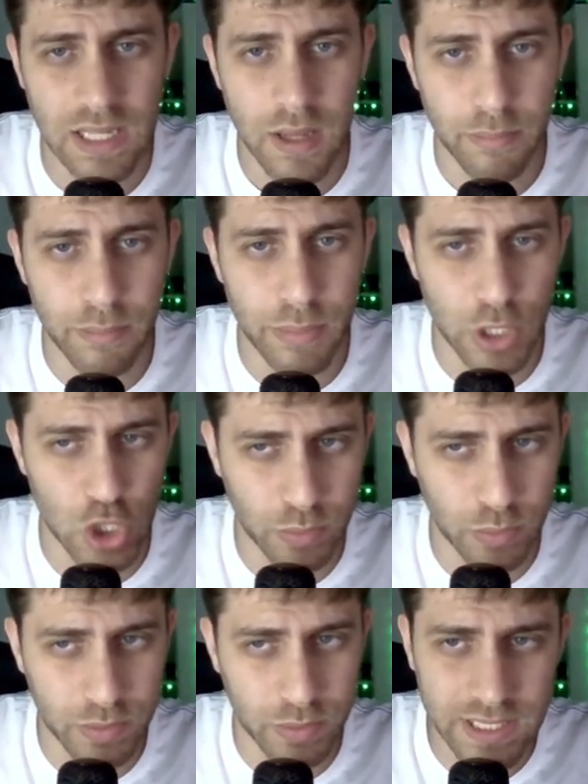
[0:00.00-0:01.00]
bishop
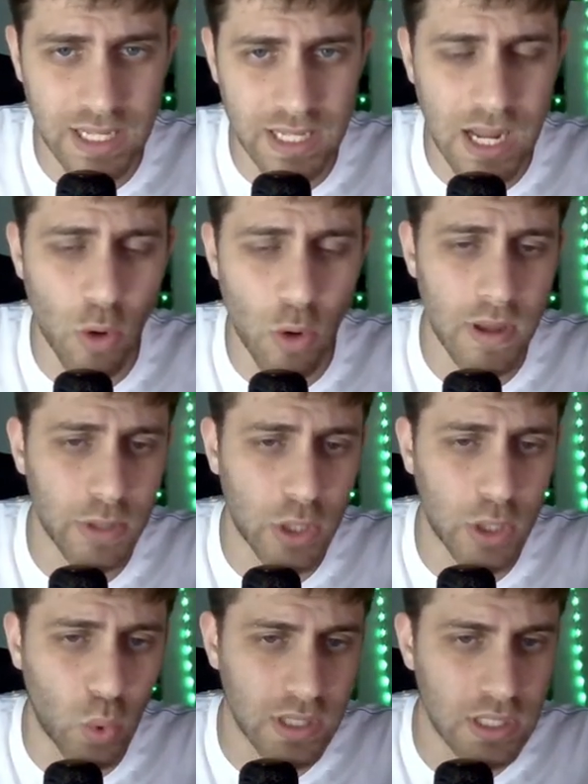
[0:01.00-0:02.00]
takes, and now maybe
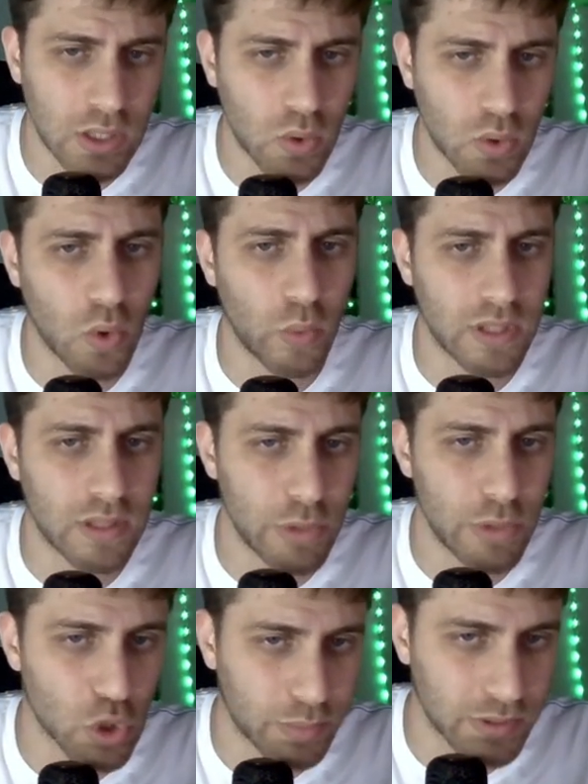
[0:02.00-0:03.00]
queen d2 with
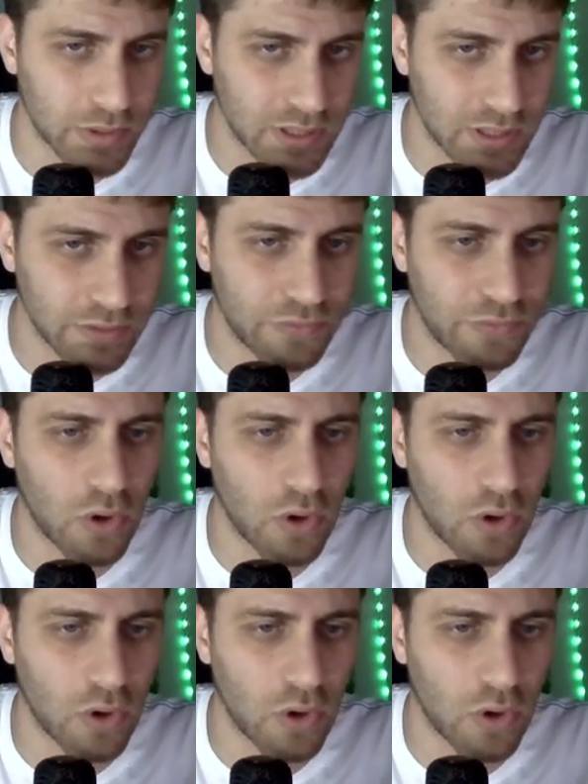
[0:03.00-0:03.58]
bishop d4,